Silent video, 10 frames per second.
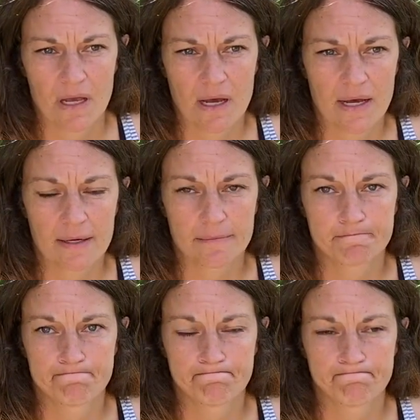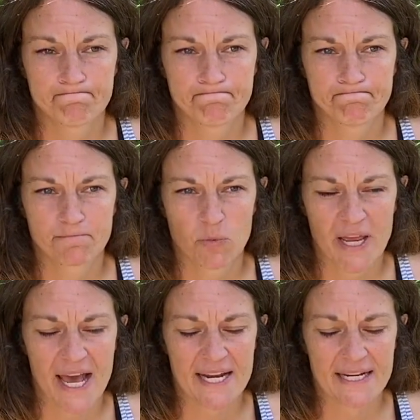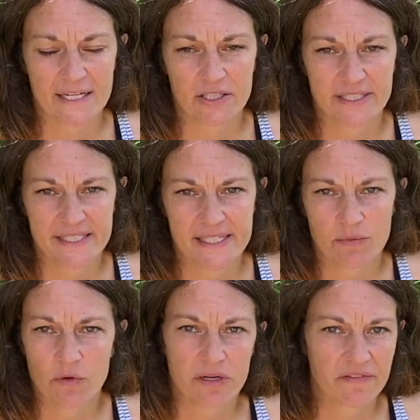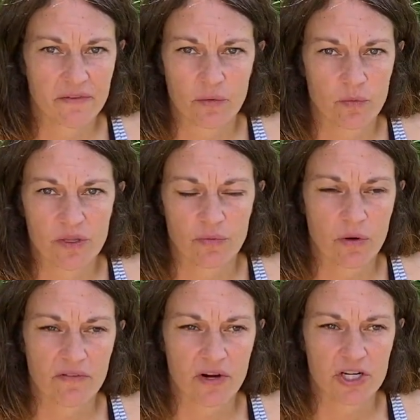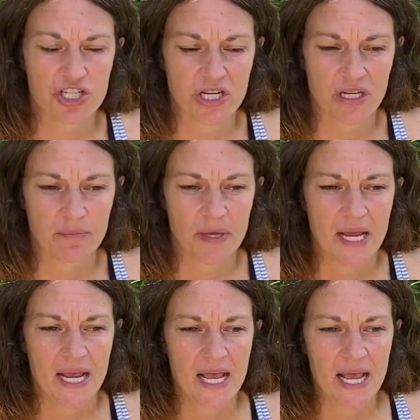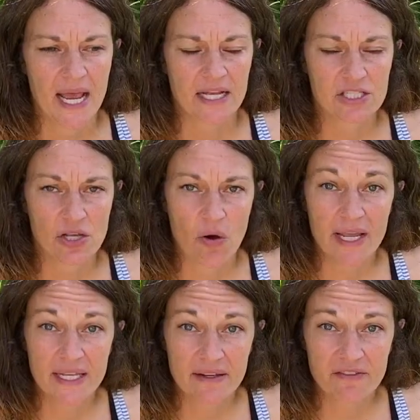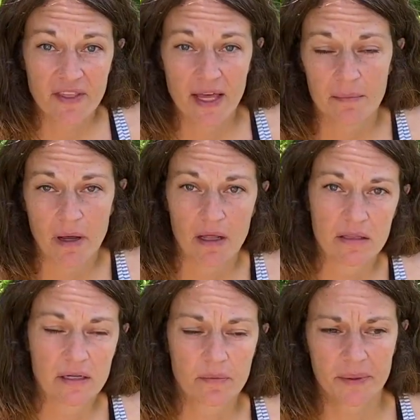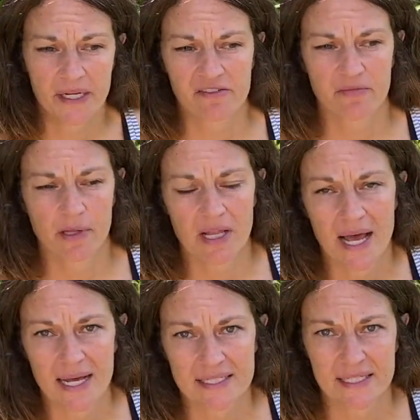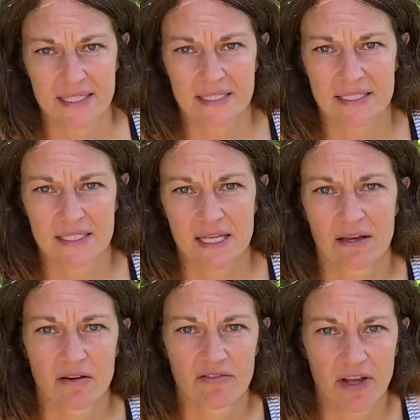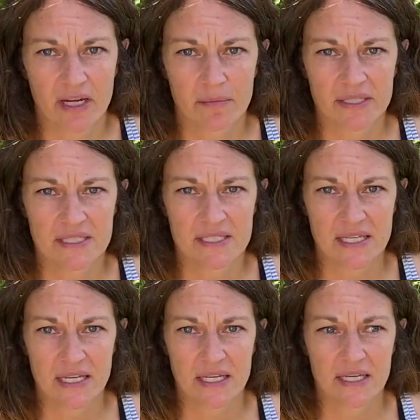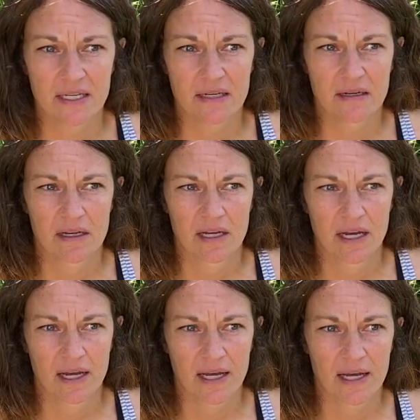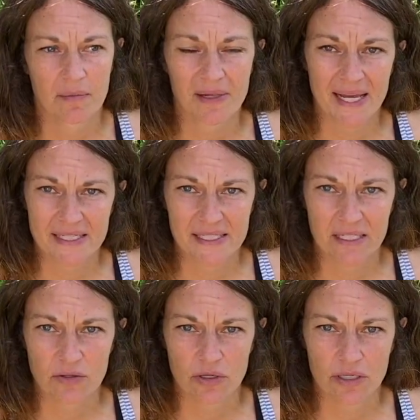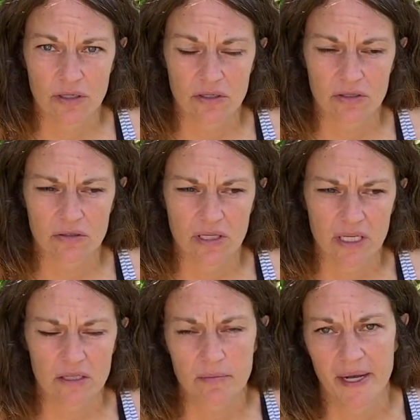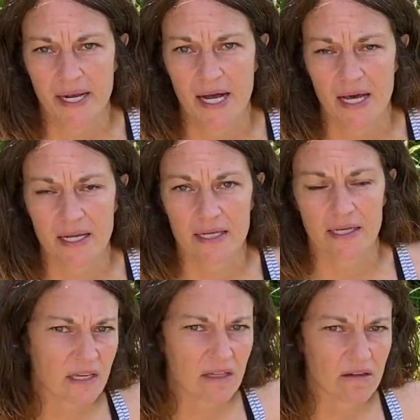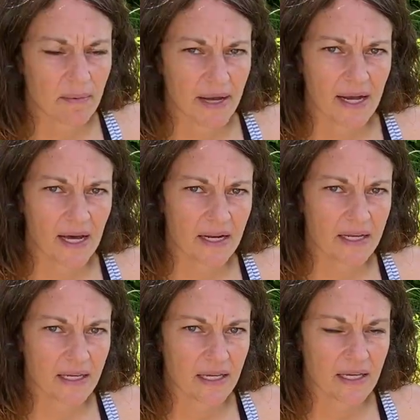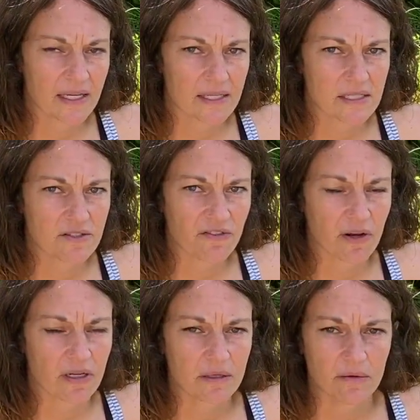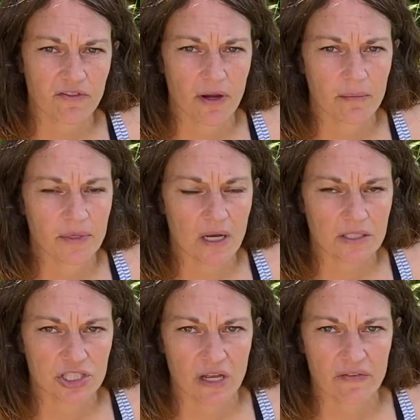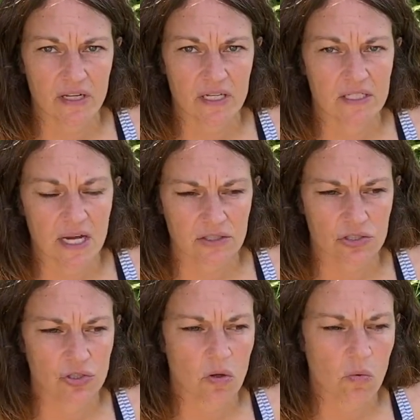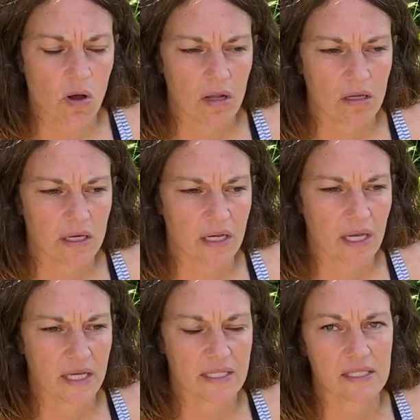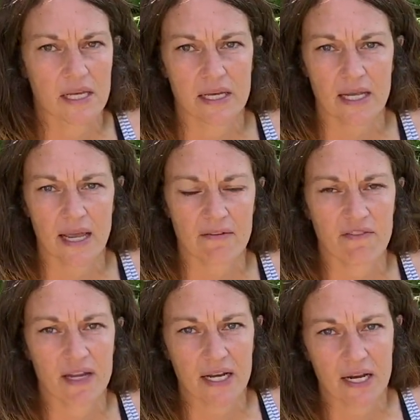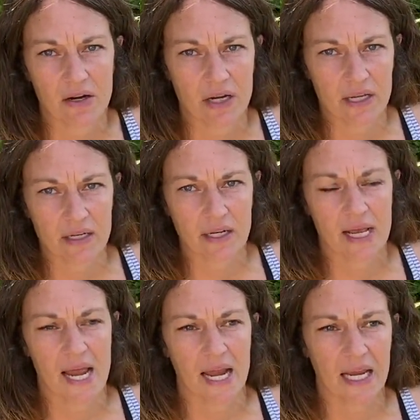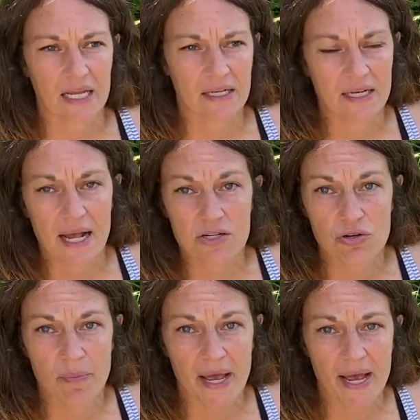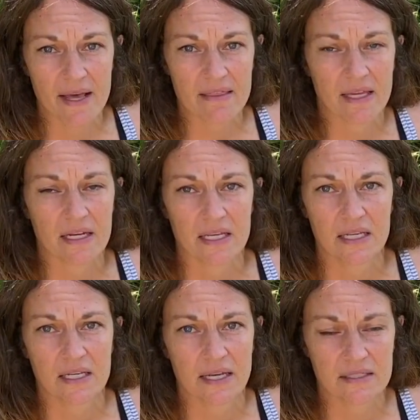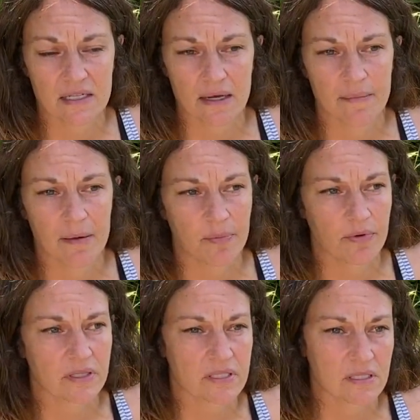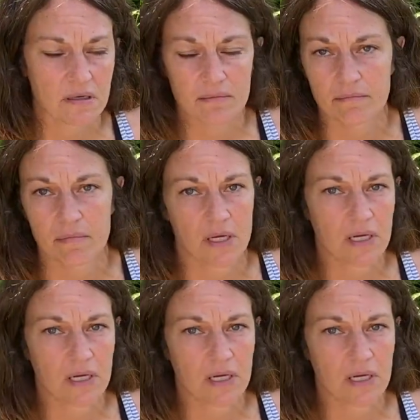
Um, we had an illness in one of, with one of our sheep. And so I give them a little bit of molasses, vitamin C, uh, black seed oil, killer biotic. Killer biotic is from, from Youngevity. Doctor Joel Wallach is a, a veterinarian and a naturopath, and he has come up with some